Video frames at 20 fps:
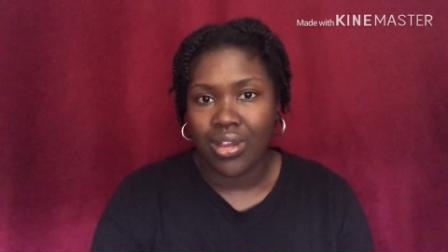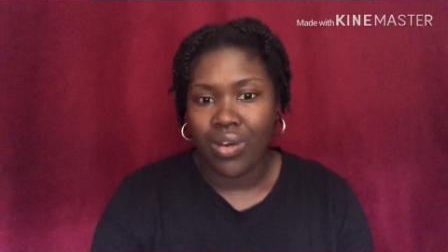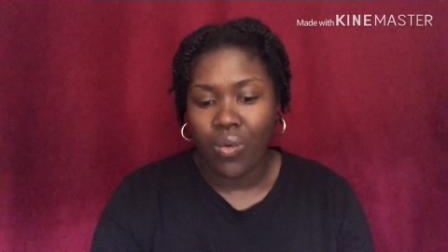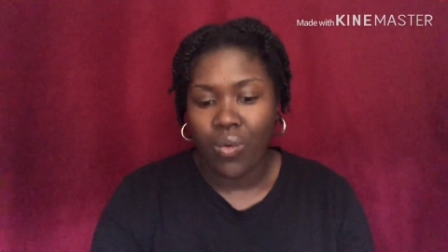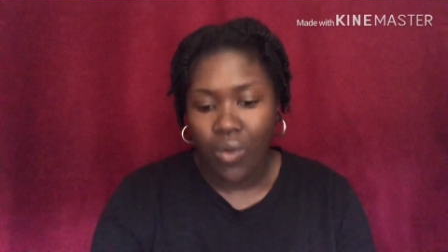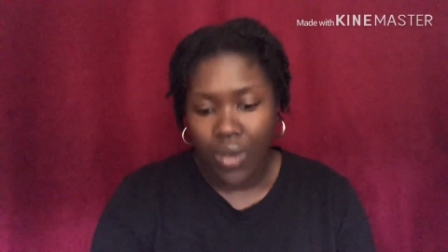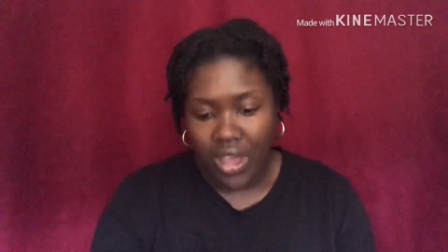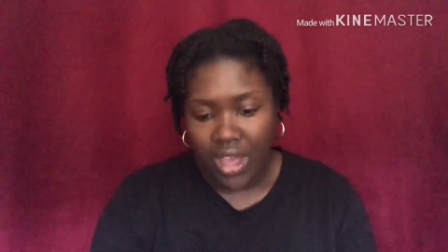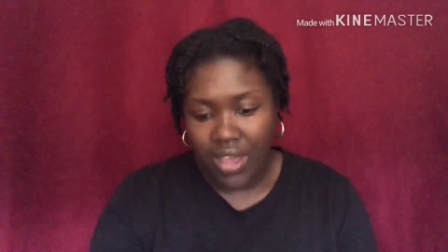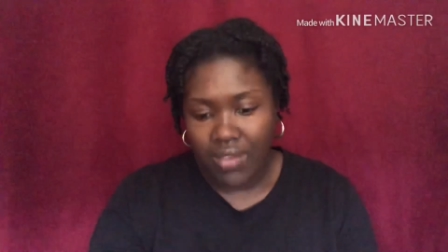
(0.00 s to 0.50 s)

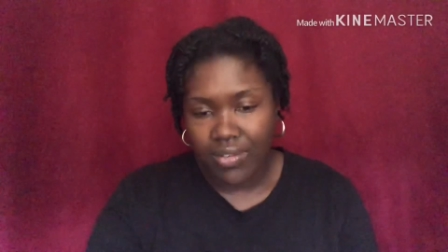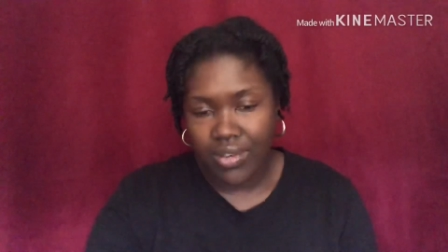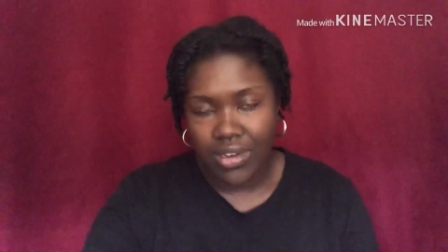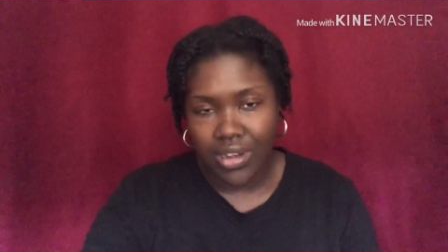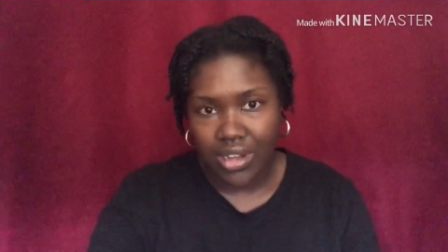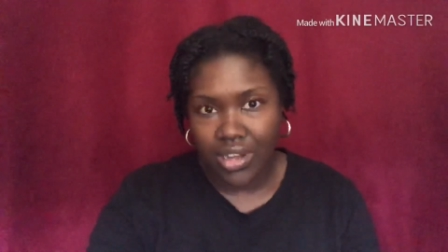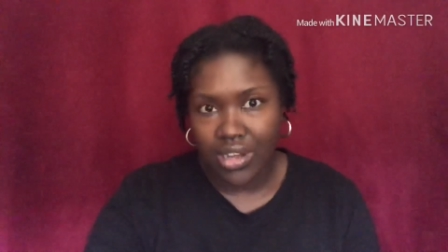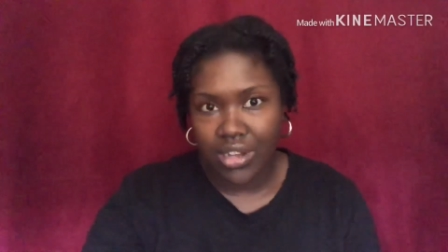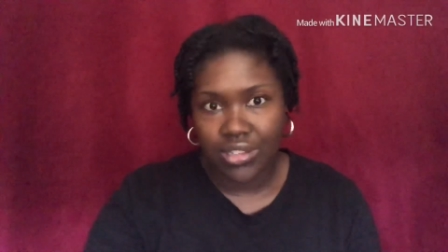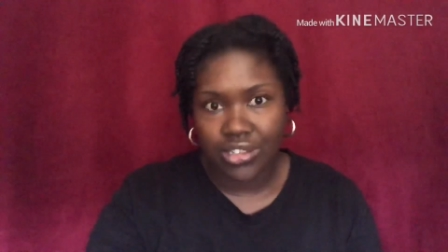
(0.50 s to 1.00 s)
or even a
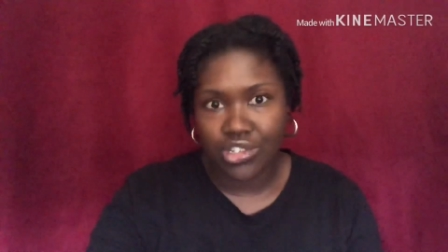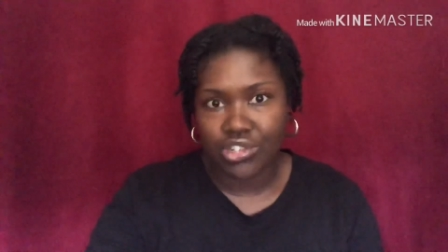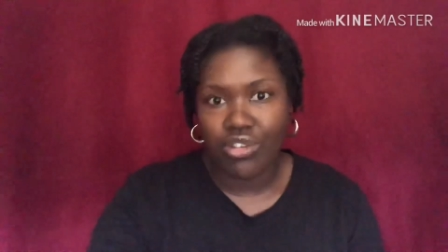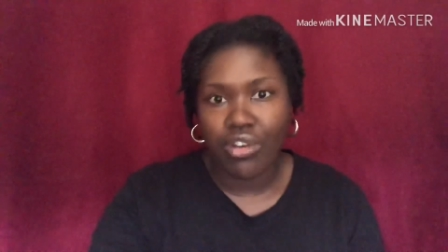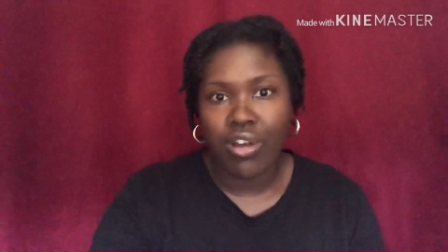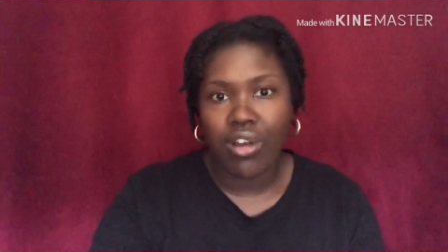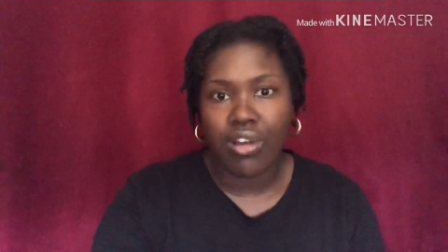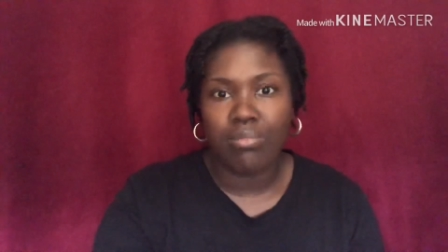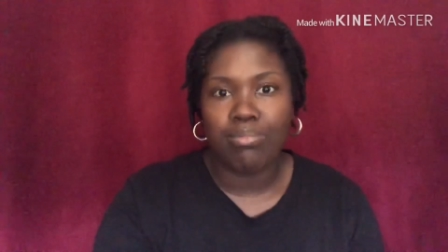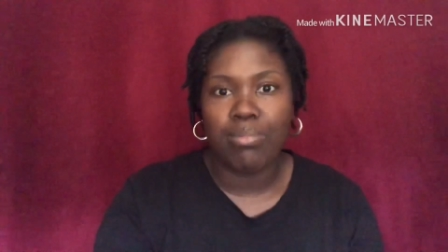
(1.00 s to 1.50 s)
good
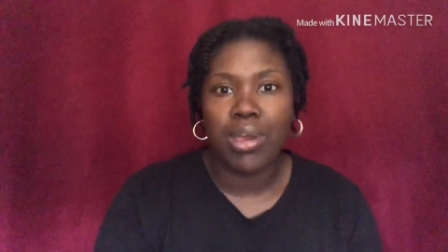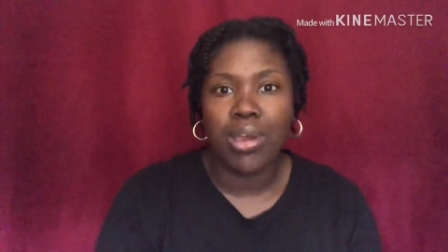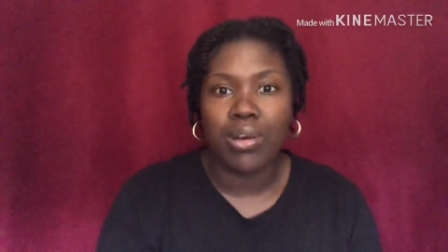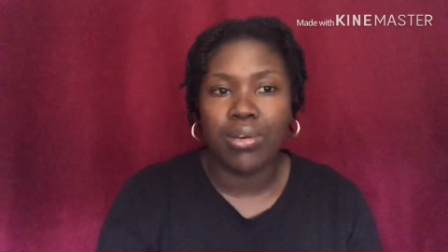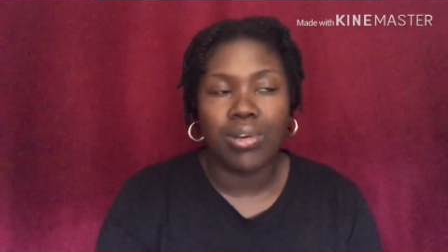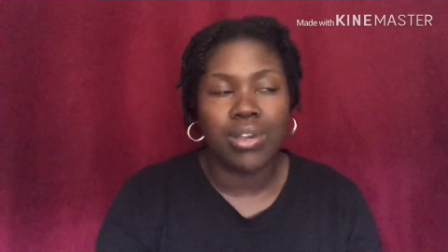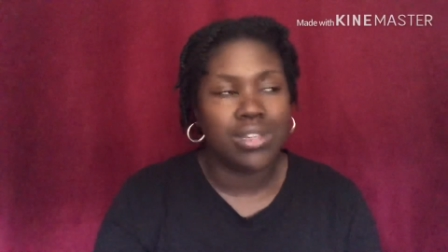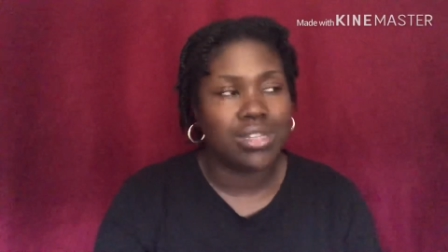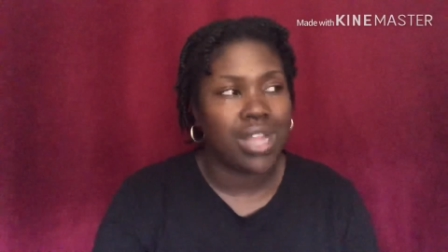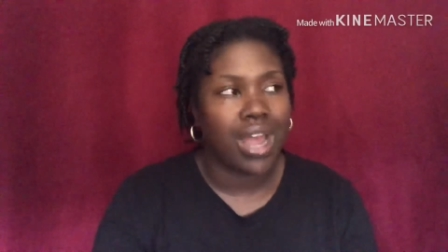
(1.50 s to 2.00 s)
strong milk,
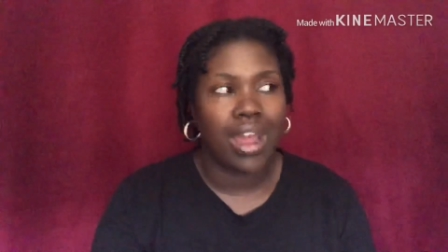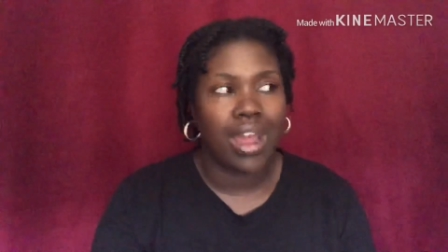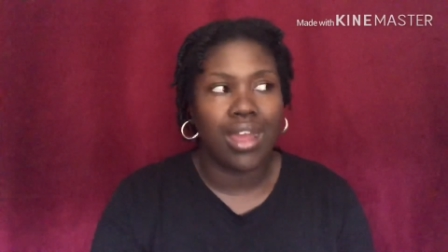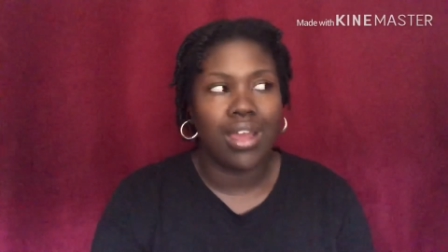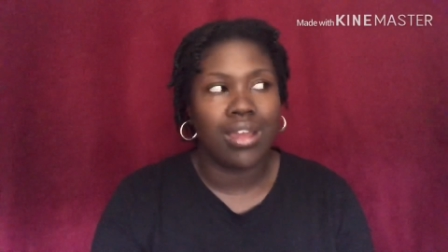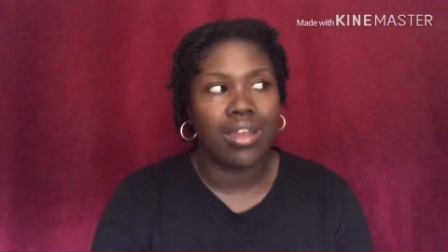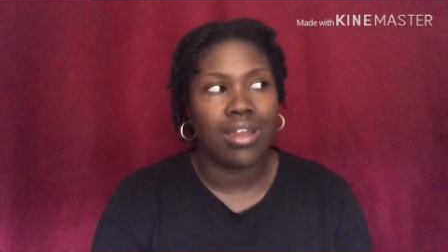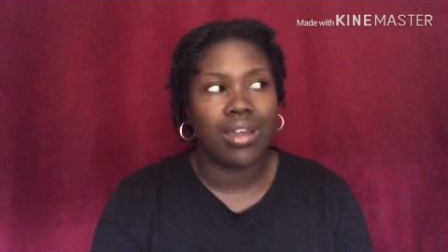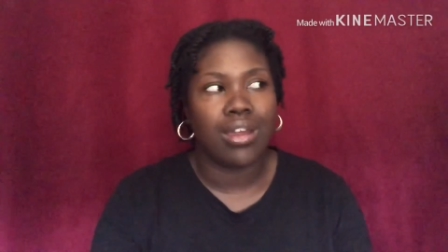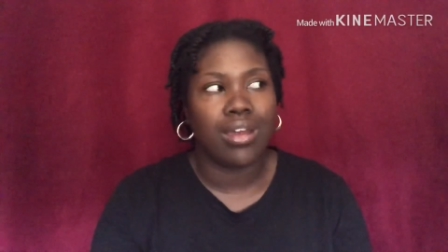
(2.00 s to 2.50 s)
it's
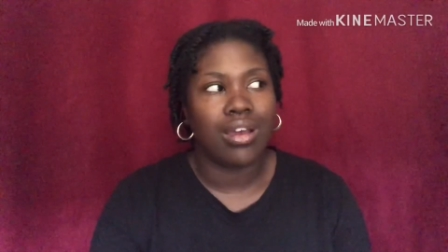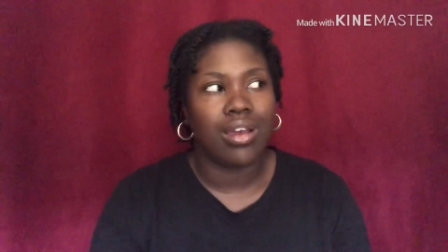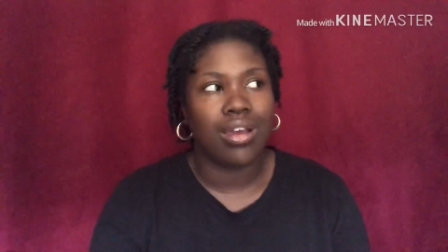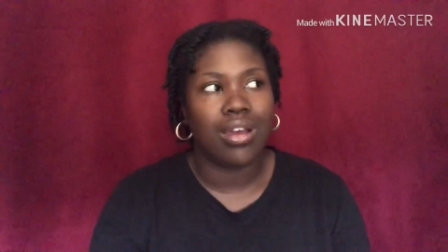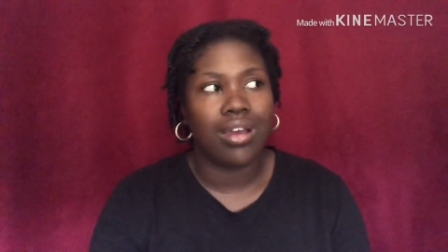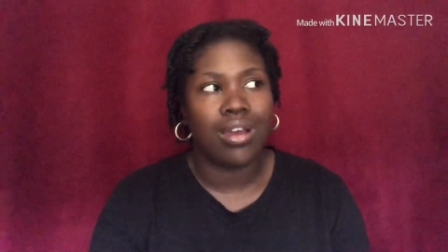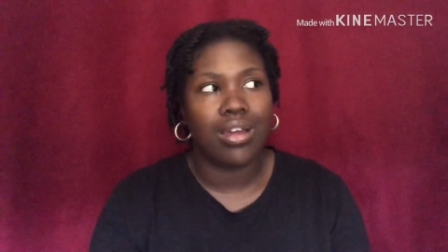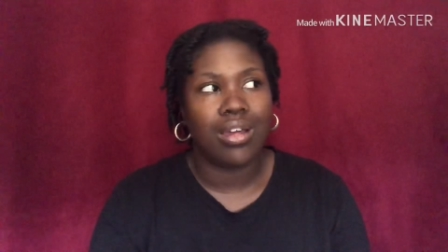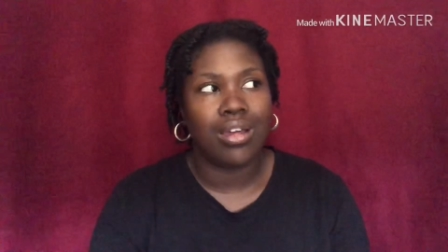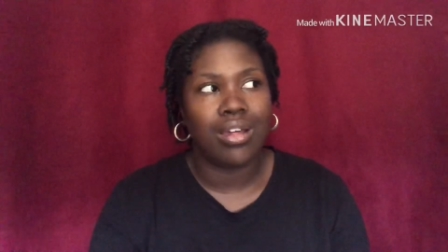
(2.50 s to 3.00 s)
like,
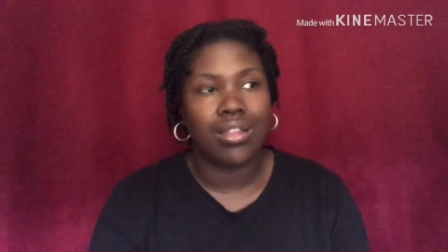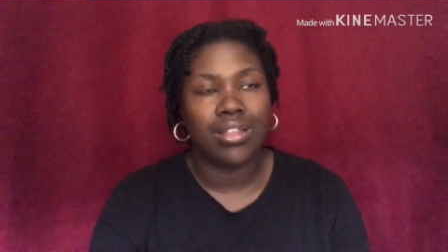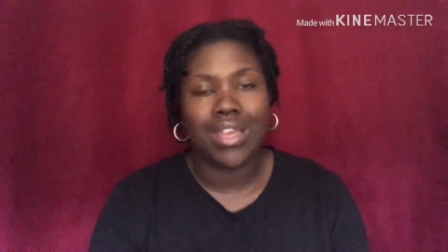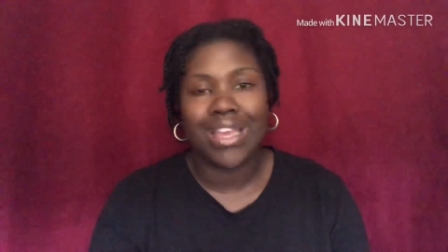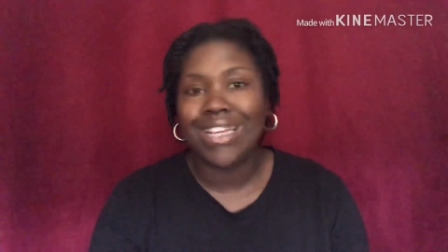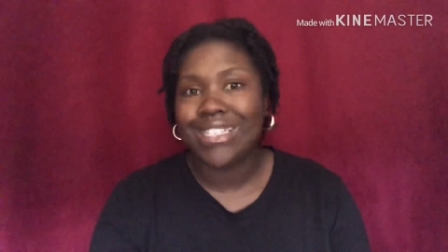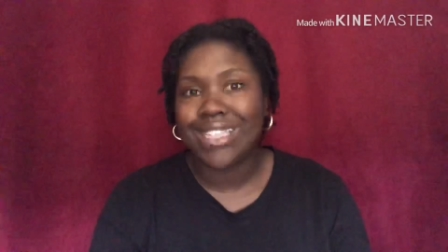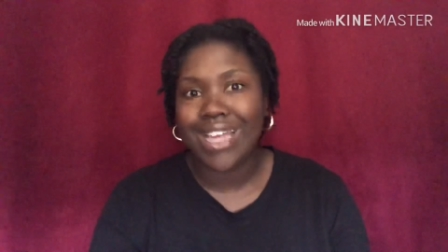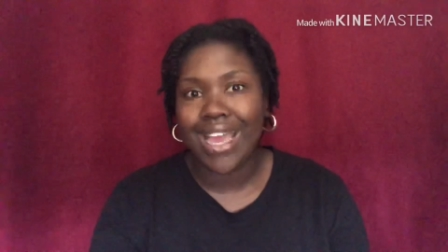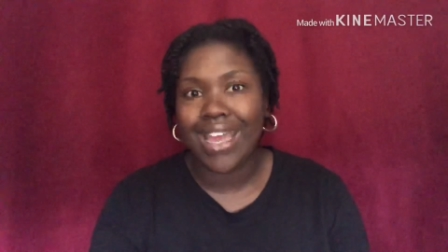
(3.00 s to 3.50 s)

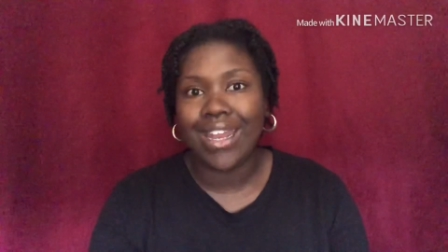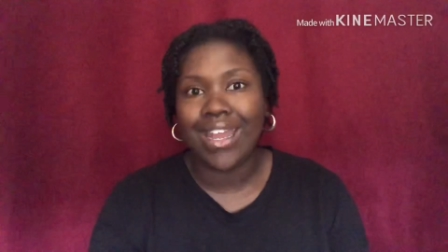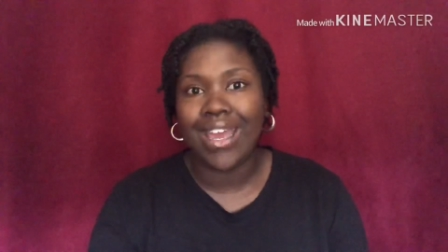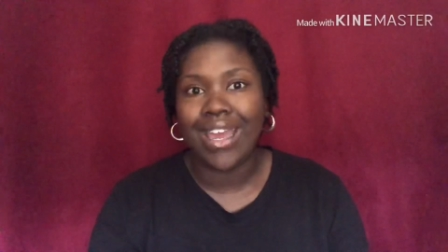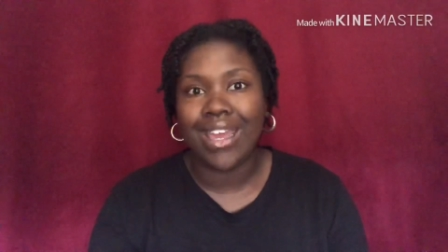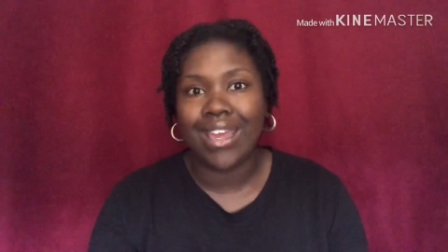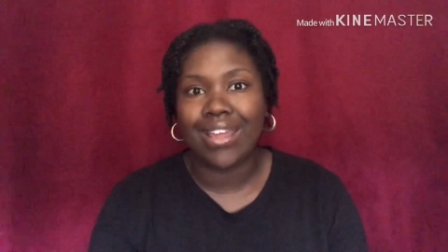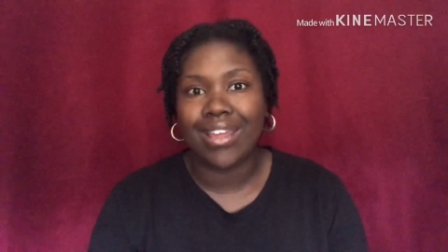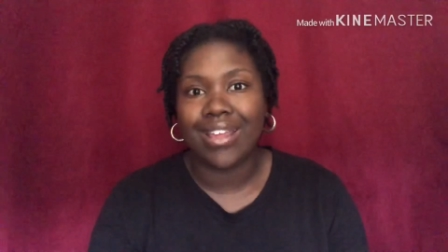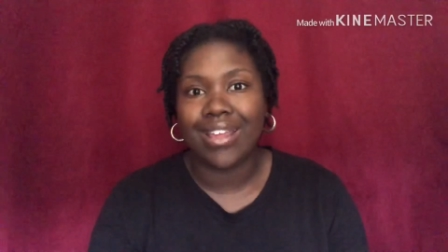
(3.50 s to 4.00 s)
this ain't
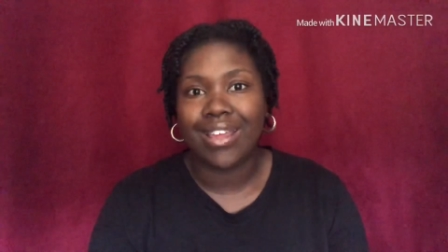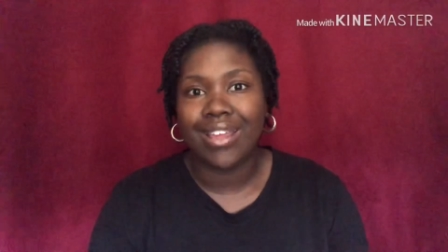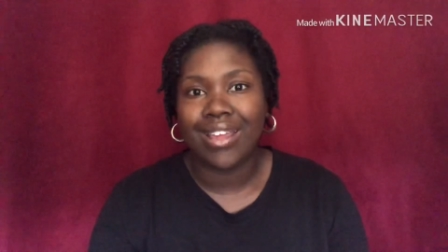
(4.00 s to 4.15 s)
it.